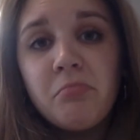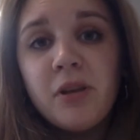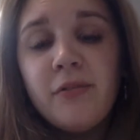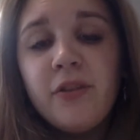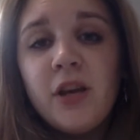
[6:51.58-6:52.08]

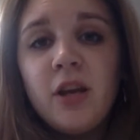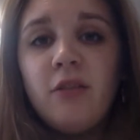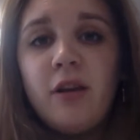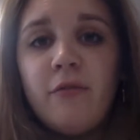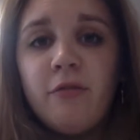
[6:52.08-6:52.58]
If you
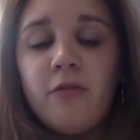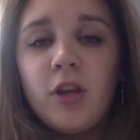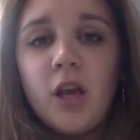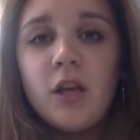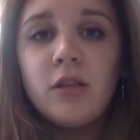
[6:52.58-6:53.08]
ever
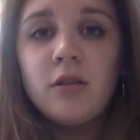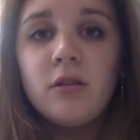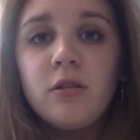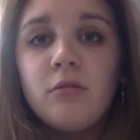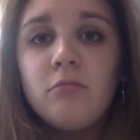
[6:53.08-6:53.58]
forget,
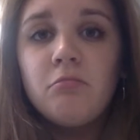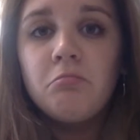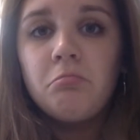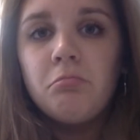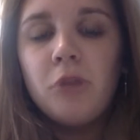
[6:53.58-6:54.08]

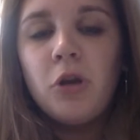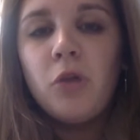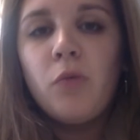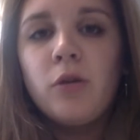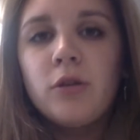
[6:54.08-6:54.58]
you know,
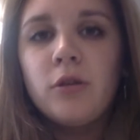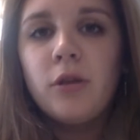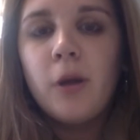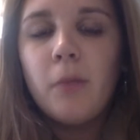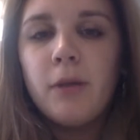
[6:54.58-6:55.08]
what to
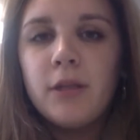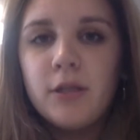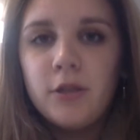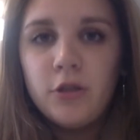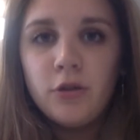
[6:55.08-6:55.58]
do, come back to
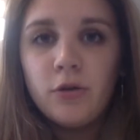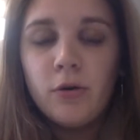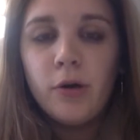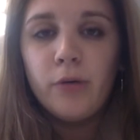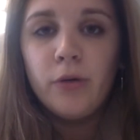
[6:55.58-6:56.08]
this
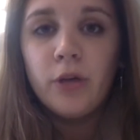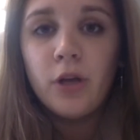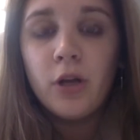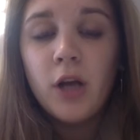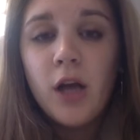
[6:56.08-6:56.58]
tutorial and look at
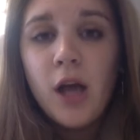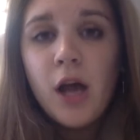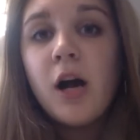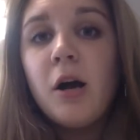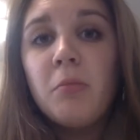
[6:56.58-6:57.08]
it.
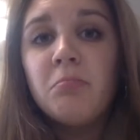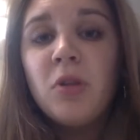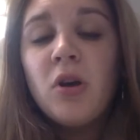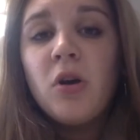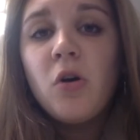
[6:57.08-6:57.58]

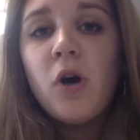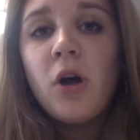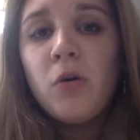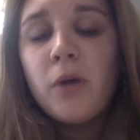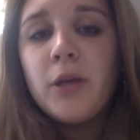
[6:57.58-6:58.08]

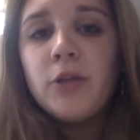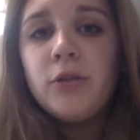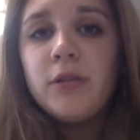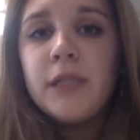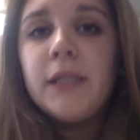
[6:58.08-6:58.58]
I always
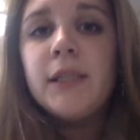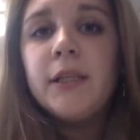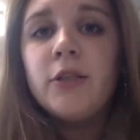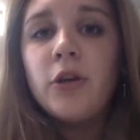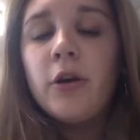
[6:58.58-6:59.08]
use
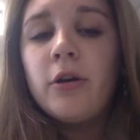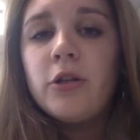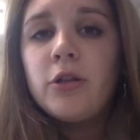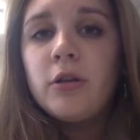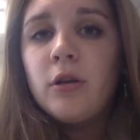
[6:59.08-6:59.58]
CC
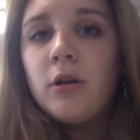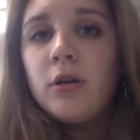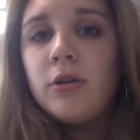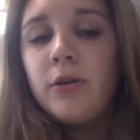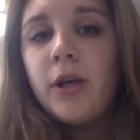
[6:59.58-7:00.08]
Search
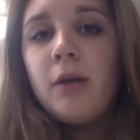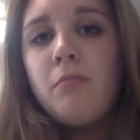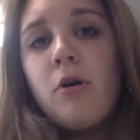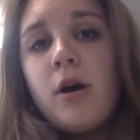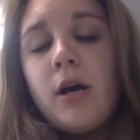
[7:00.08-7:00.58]
to get
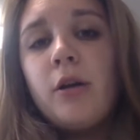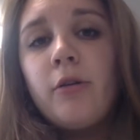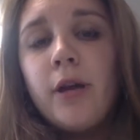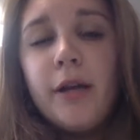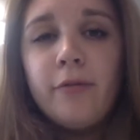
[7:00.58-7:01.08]
my
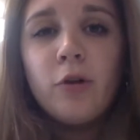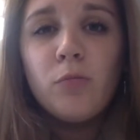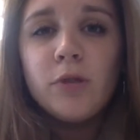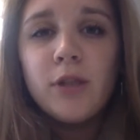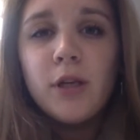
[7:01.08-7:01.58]
Creative Commons